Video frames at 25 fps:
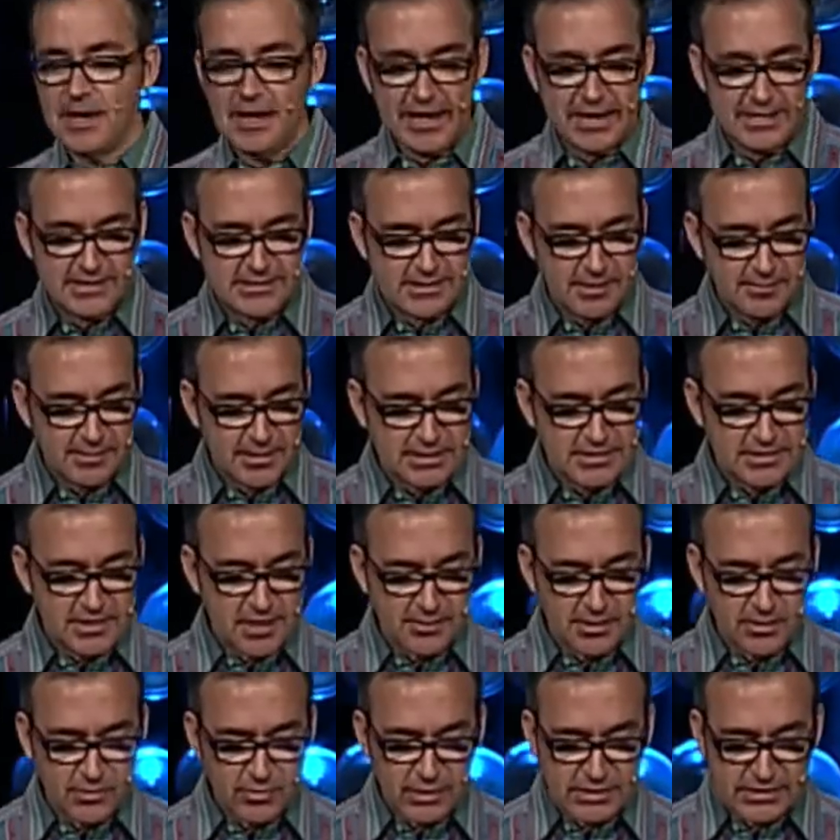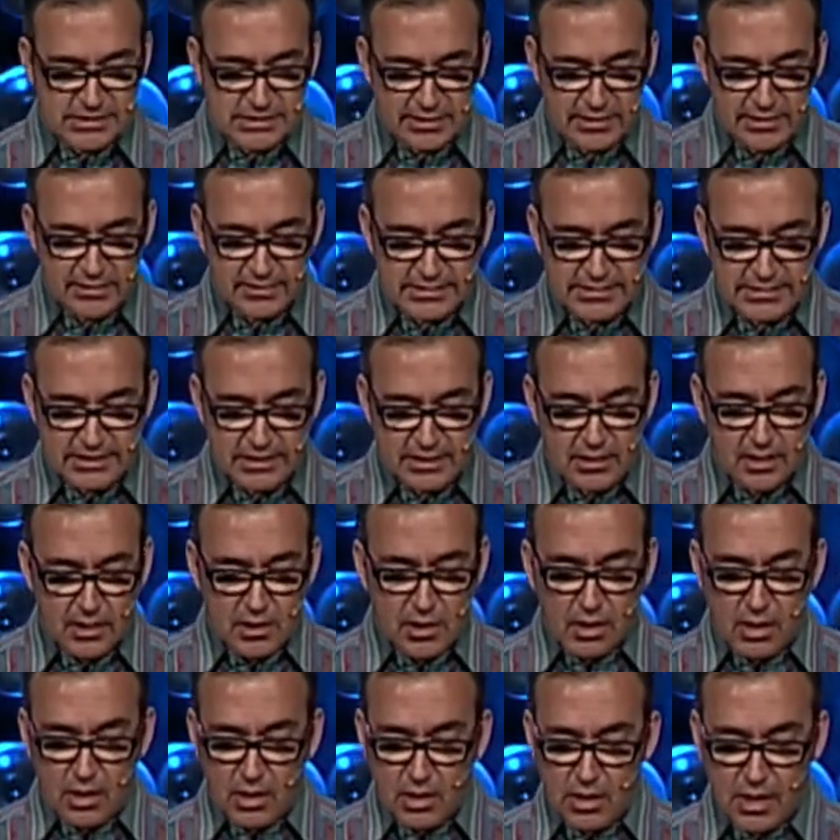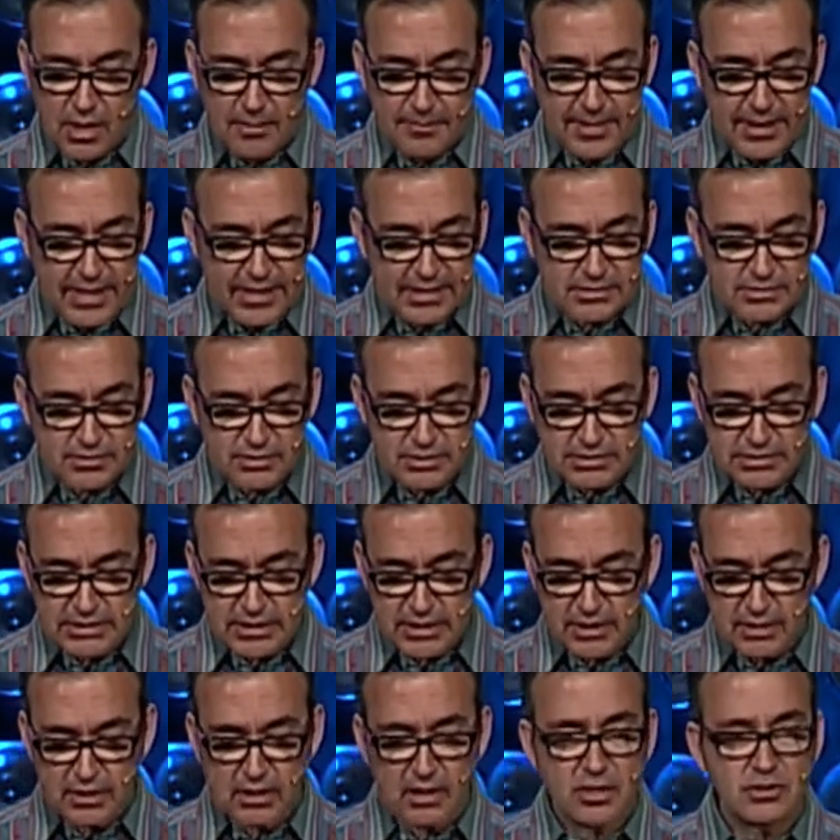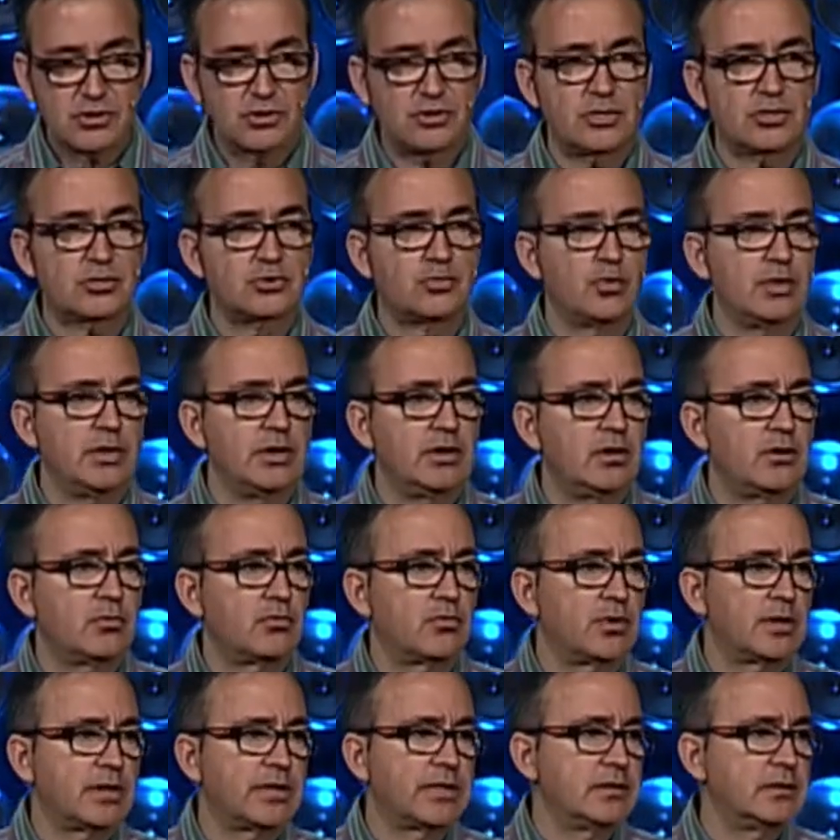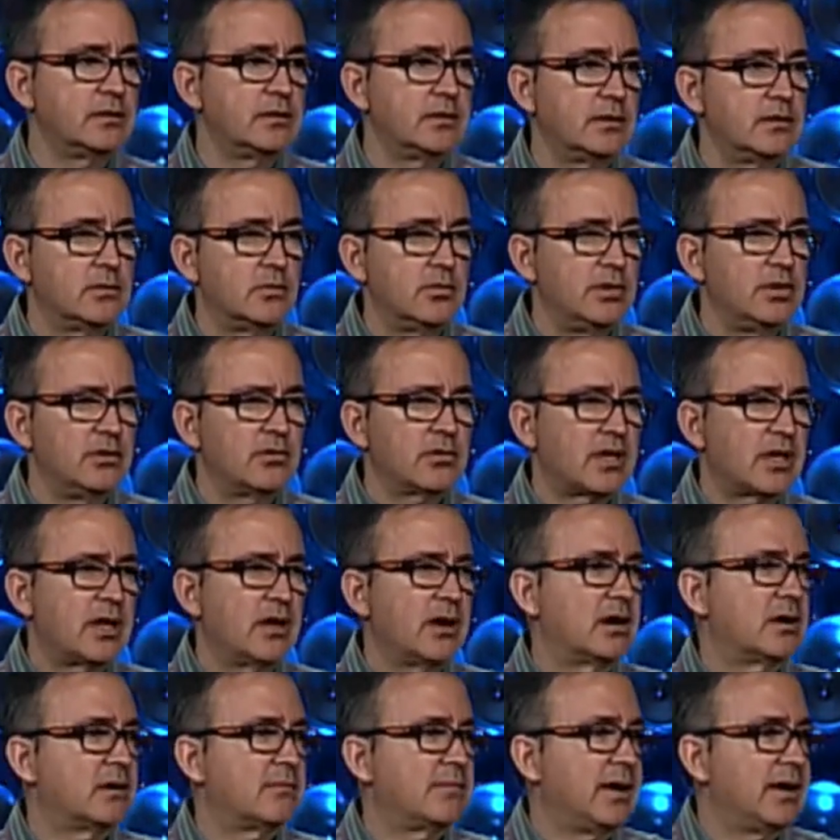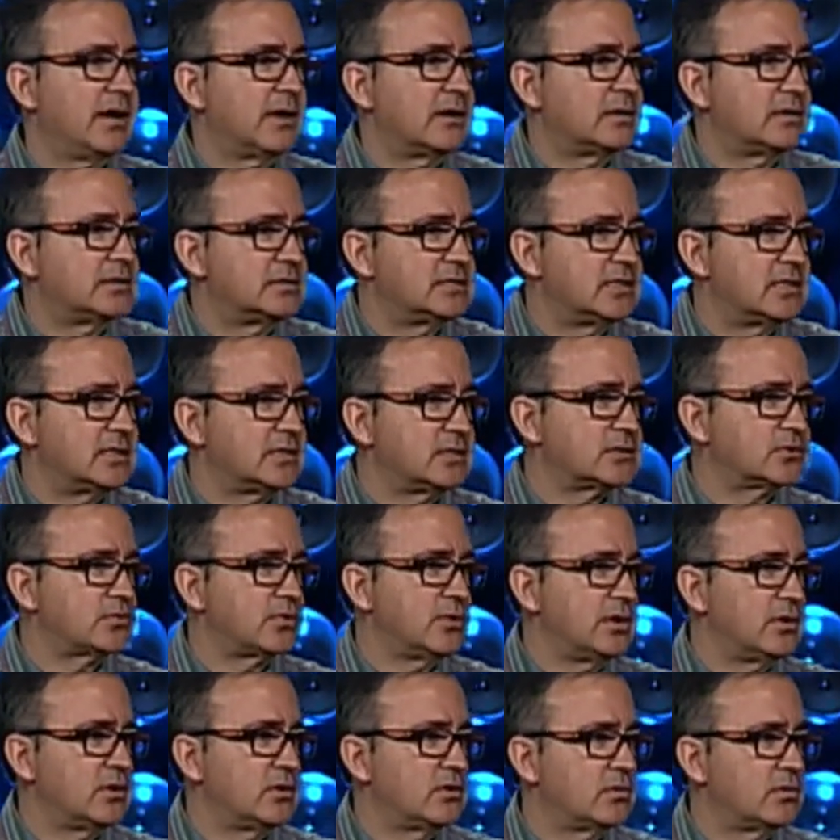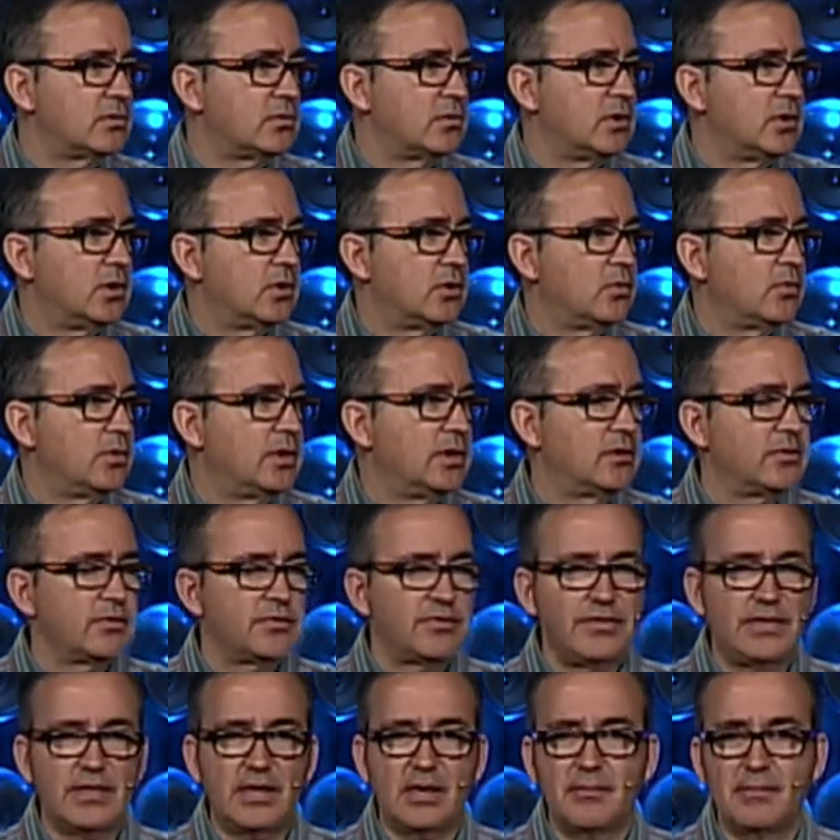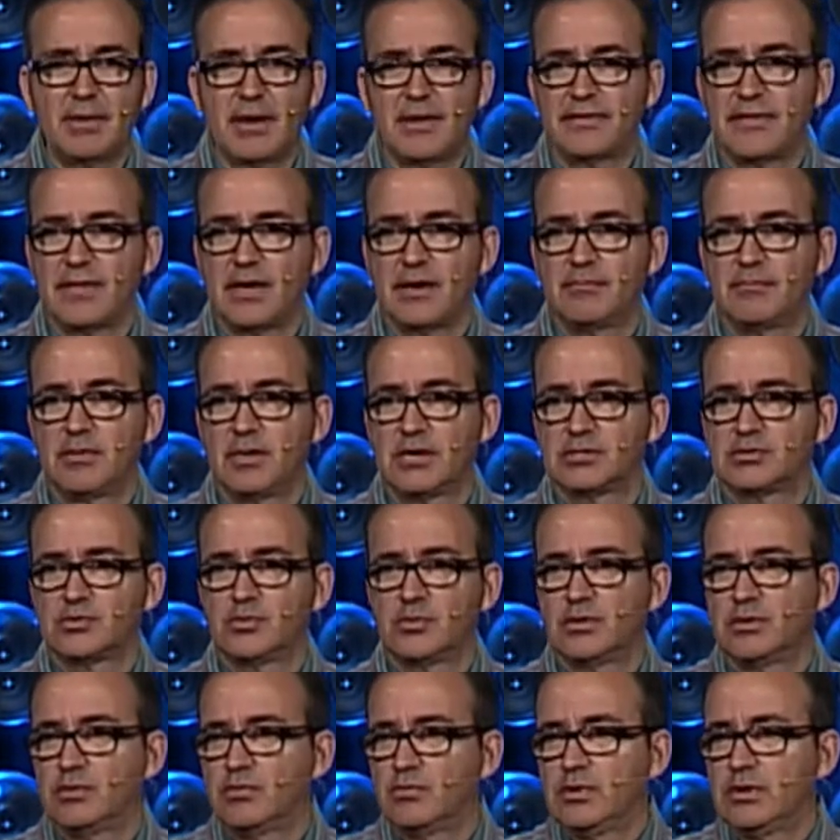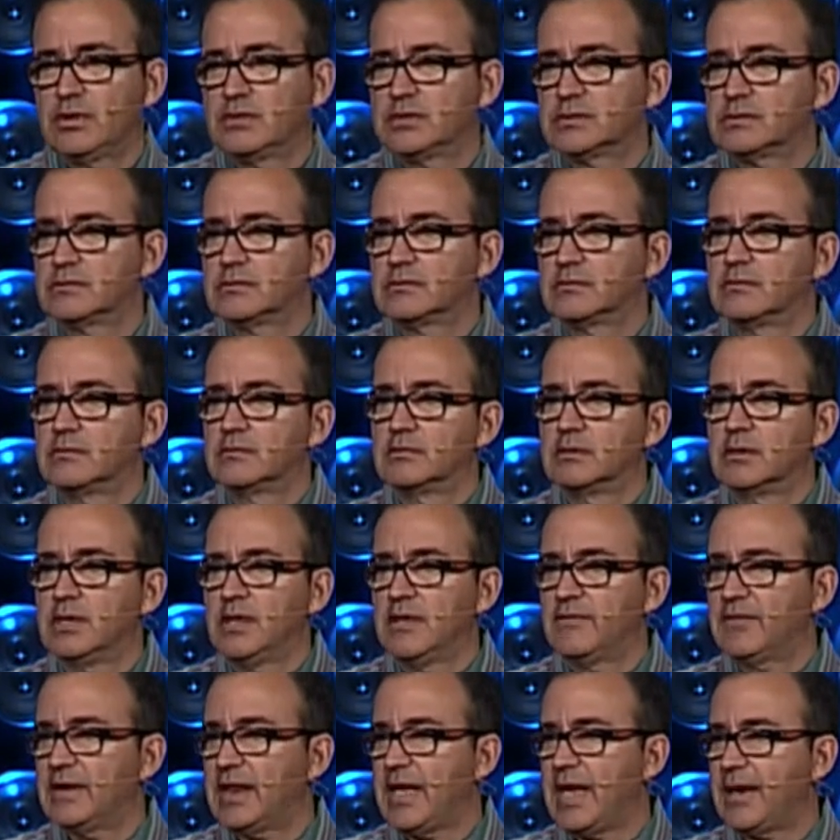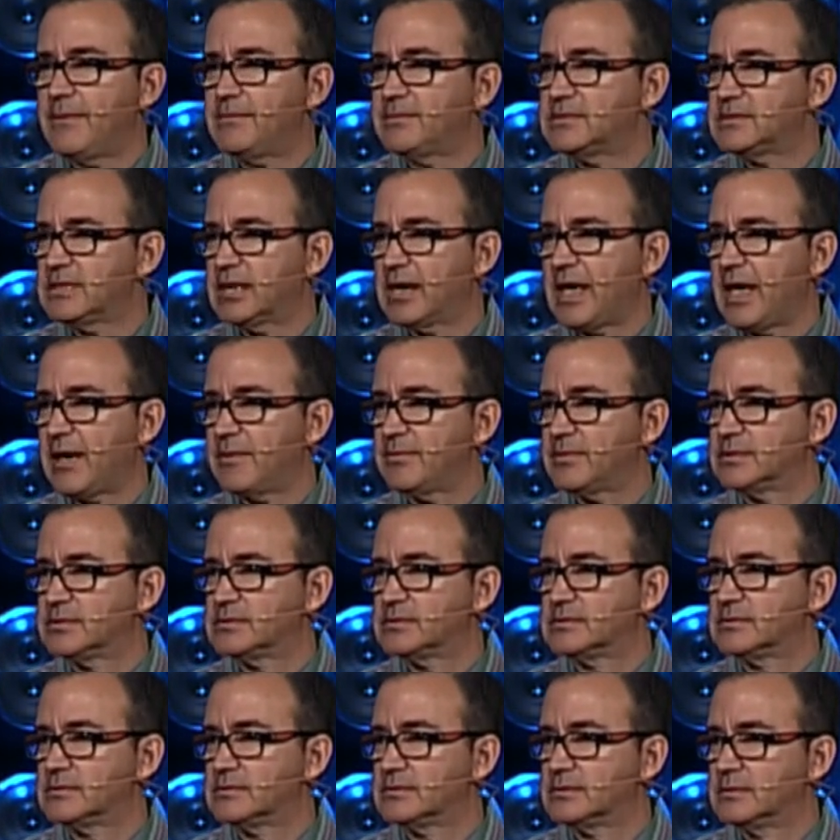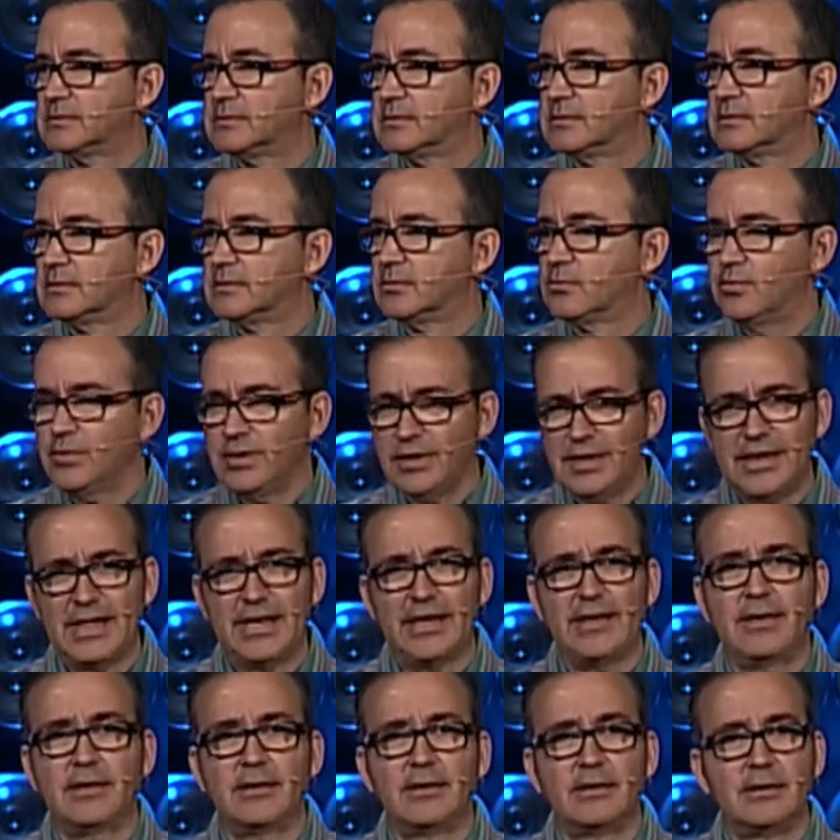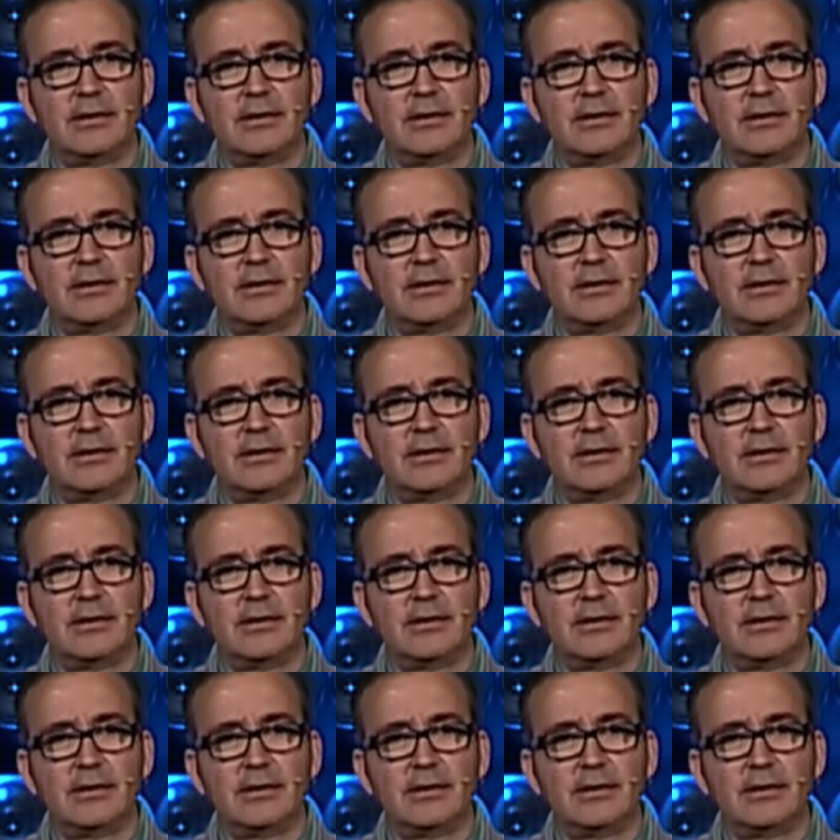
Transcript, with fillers: I had somebody tell me recently, they said, oh, our pastor said at our church, we don't really, we don't care about attendance. We don't, we don't think about that much. We, we just, if it happens, it happens. Really?